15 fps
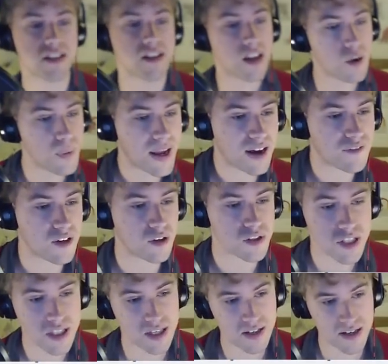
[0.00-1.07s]
I know we have
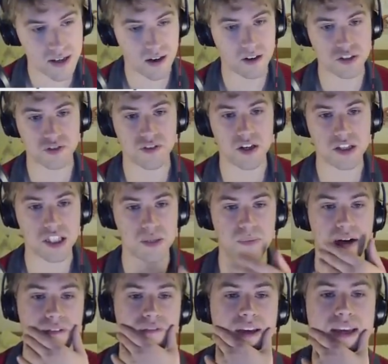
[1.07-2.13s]
lost our Jirachi,
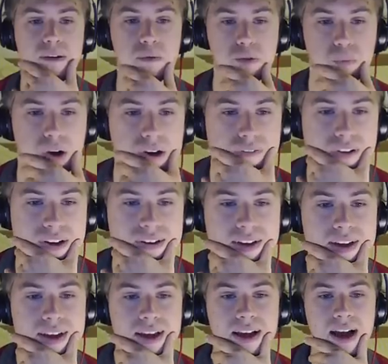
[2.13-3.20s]
but I think it was worth it,
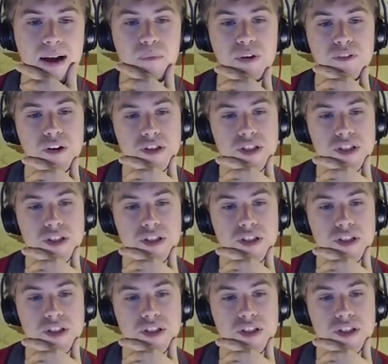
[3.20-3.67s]
and we